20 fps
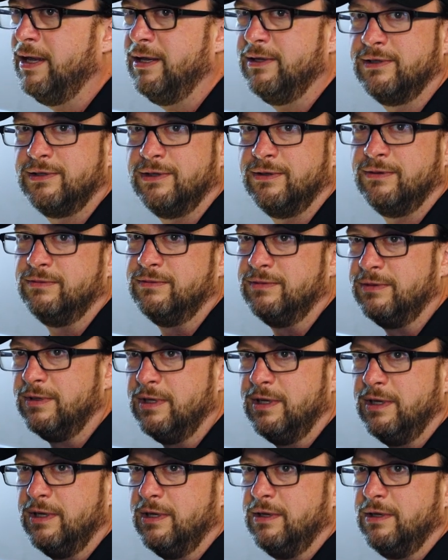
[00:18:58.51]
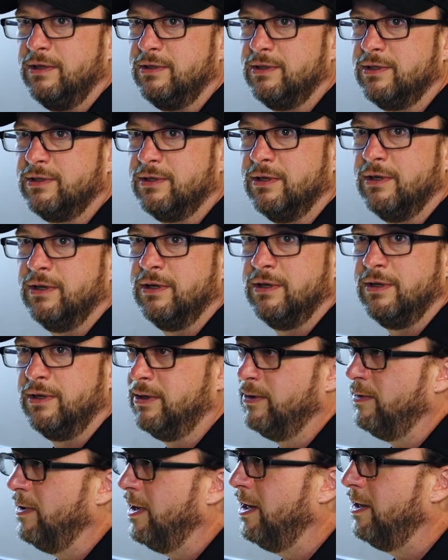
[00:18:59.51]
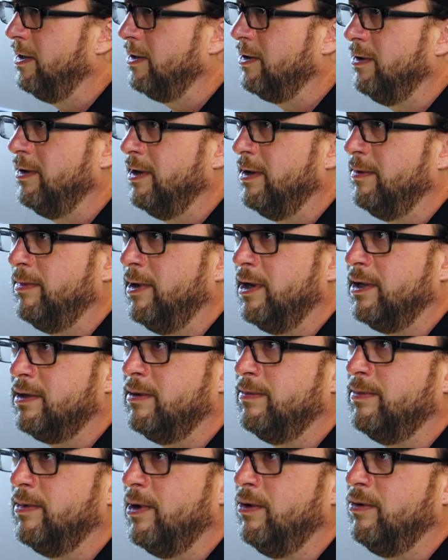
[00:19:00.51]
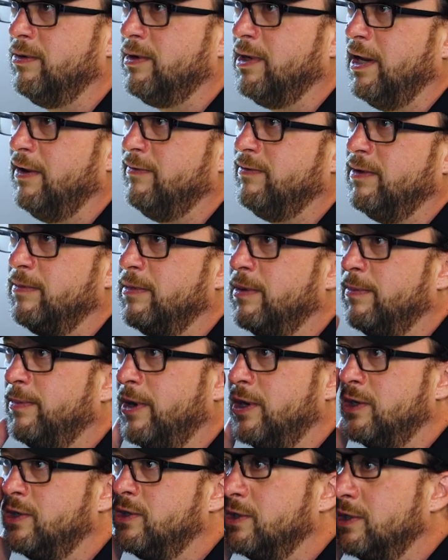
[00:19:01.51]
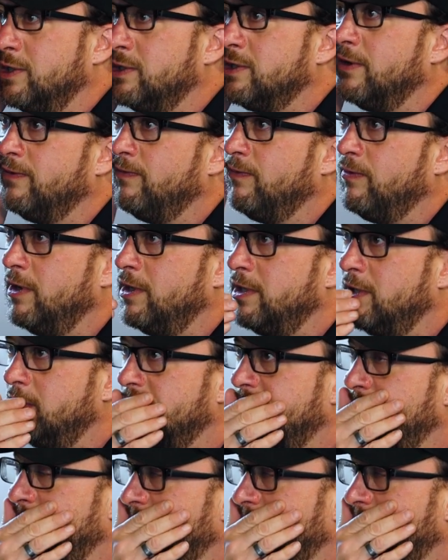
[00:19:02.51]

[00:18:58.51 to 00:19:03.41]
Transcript: so just a little while ago, I bought the boat, gave them the punch list of what needs to